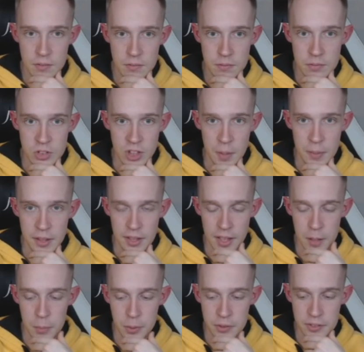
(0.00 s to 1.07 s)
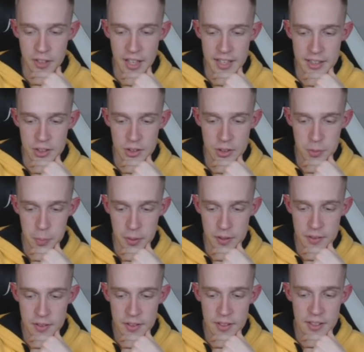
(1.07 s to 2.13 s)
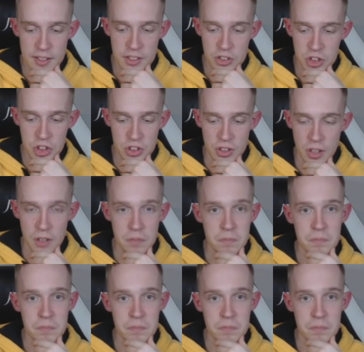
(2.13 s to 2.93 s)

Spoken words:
gem it like Bufferetti does, but it's just not.